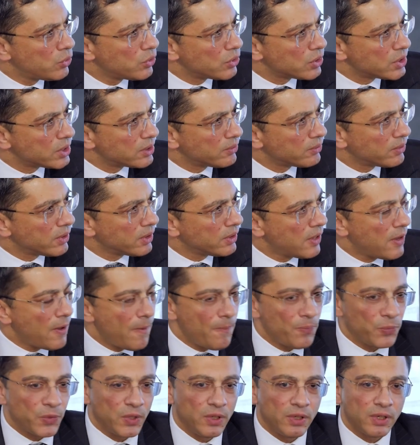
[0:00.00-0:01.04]
I understand
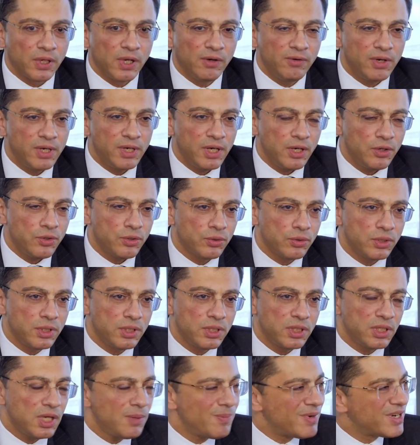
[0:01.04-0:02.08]
every regime
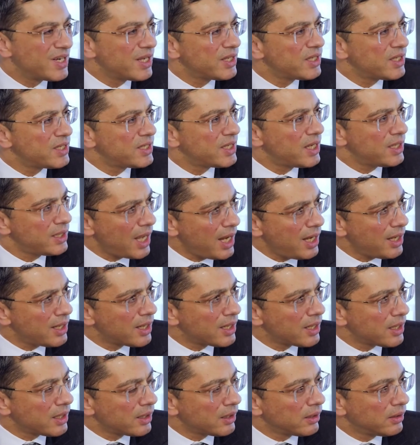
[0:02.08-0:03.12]
does have its pros and
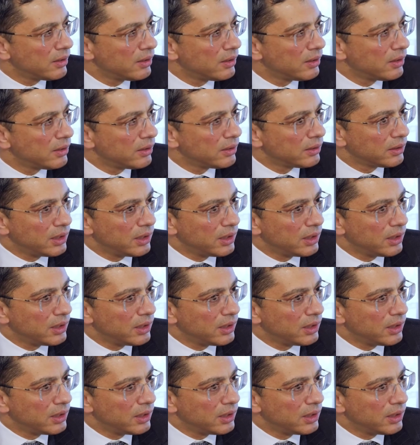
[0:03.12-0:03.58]
cons.